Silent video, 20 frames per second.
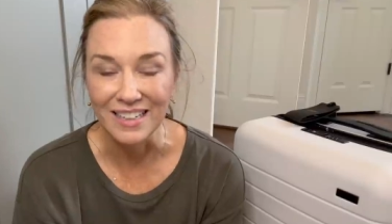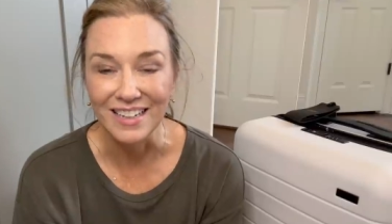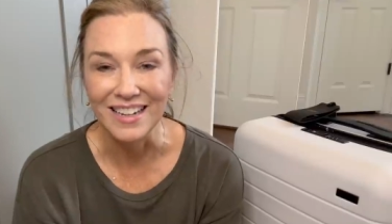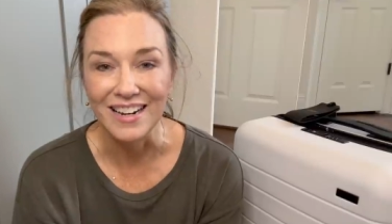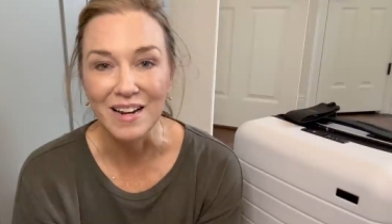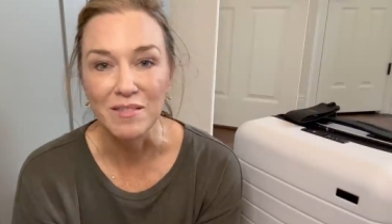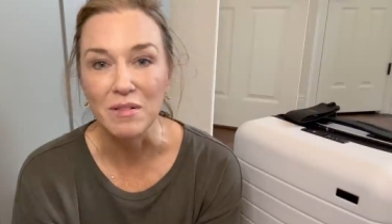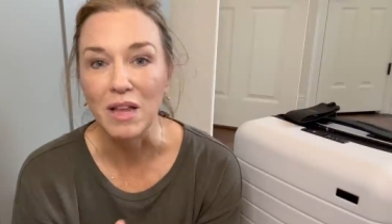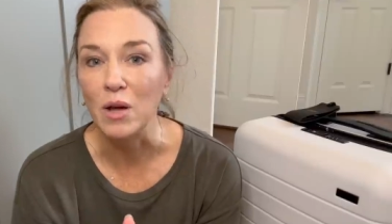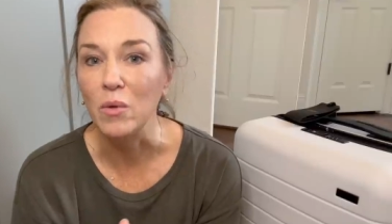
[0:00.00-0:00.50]
And
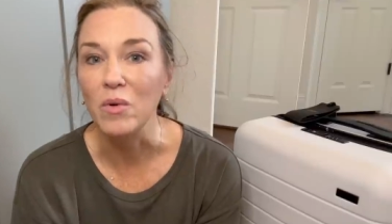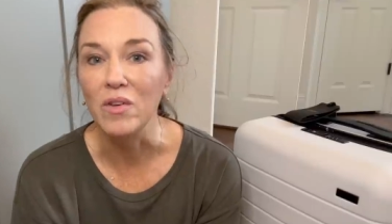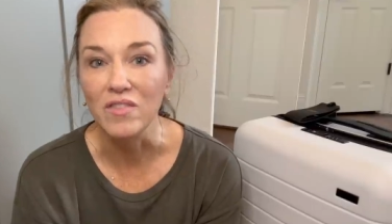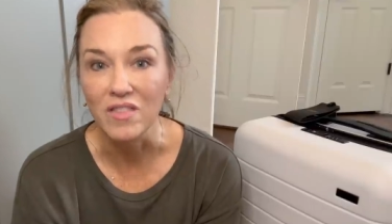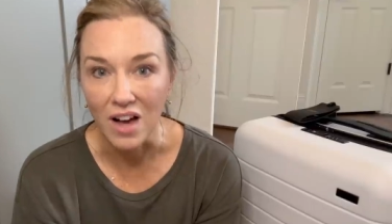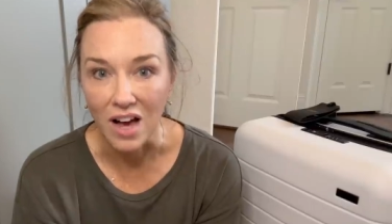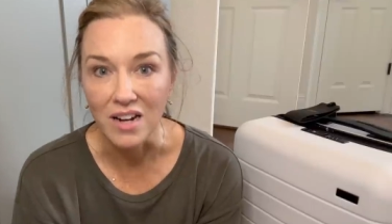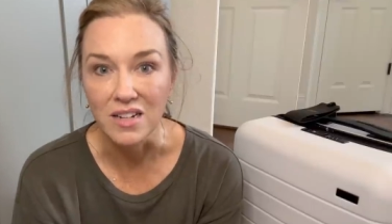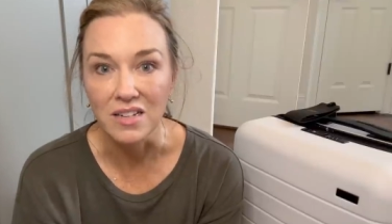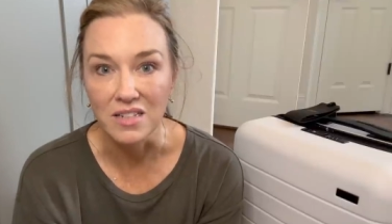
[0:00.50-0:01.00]
I'm like, we've
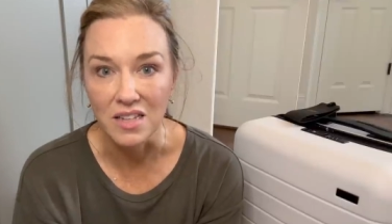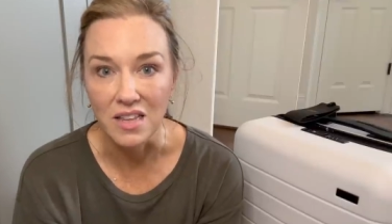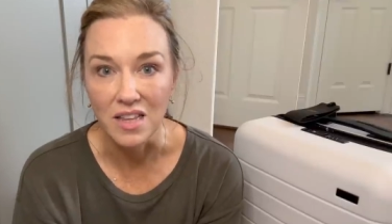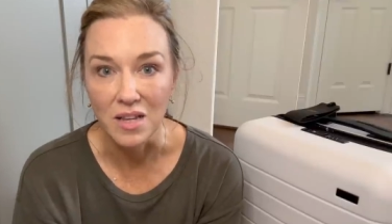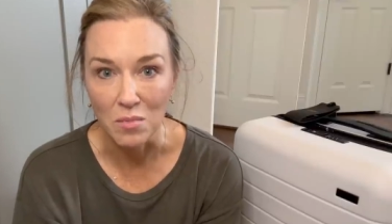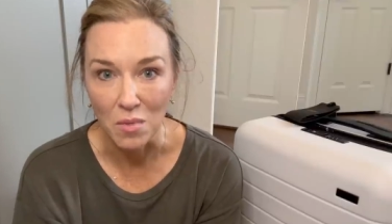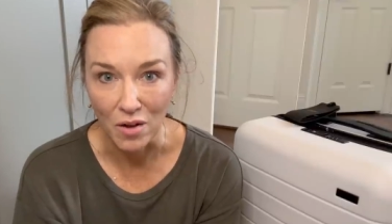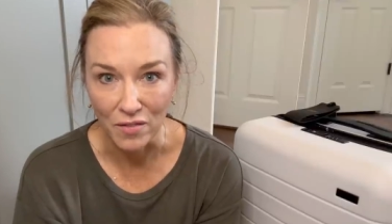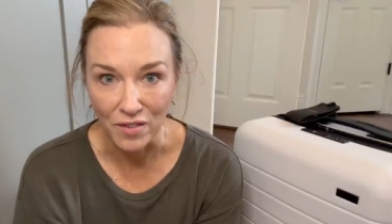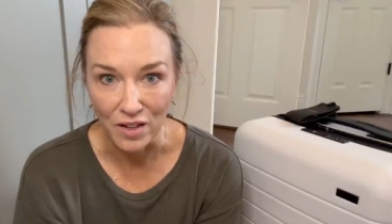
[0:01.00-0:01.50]
got to see the
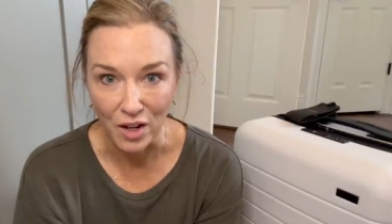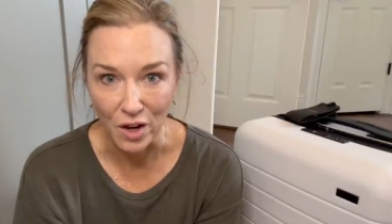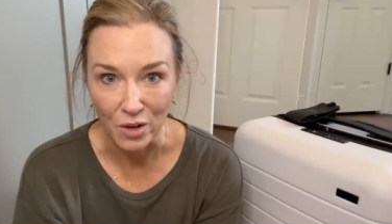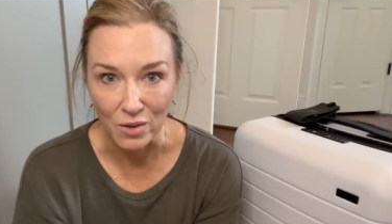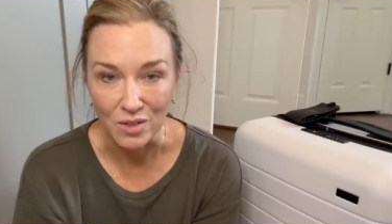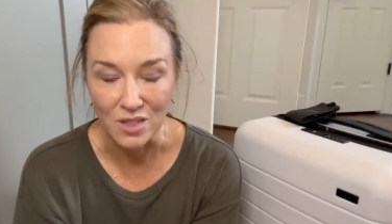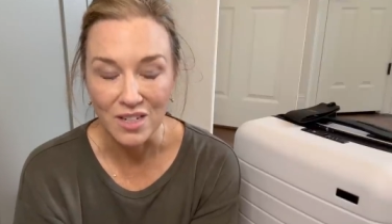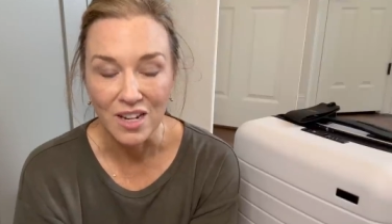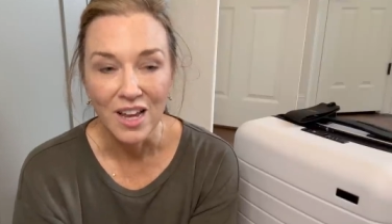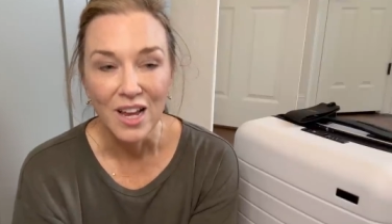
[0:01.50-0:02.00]
Amalfi
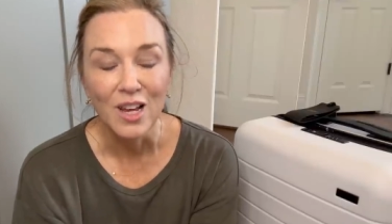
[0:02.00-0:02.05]
Coast.